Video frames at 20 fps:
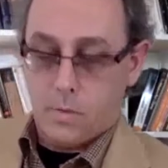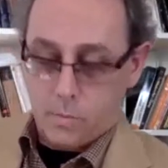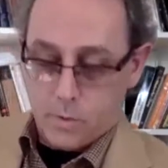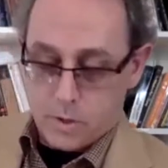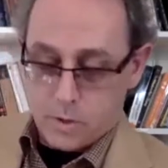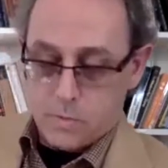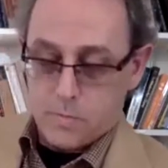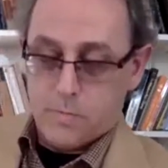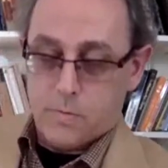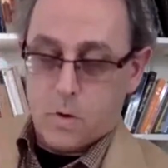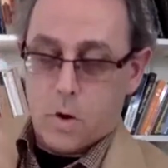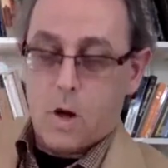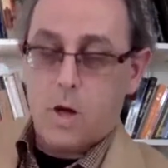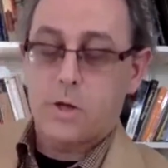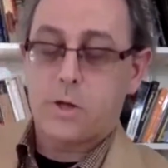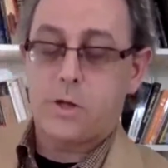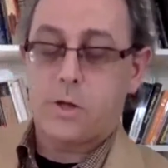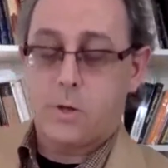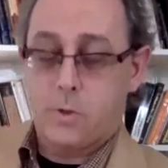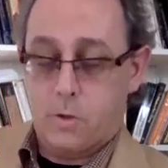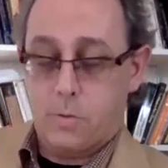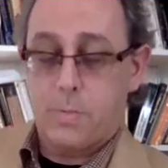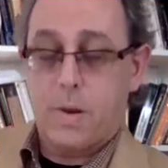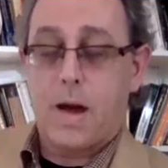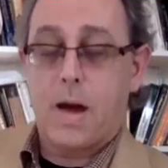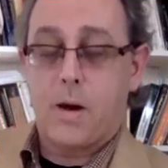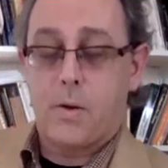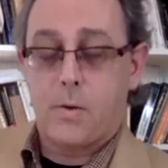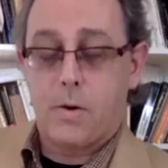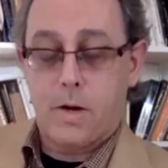when you've lost your
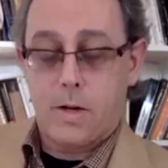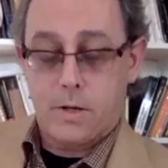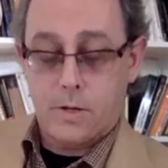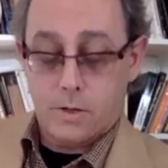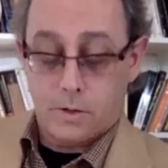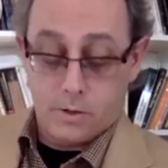power and your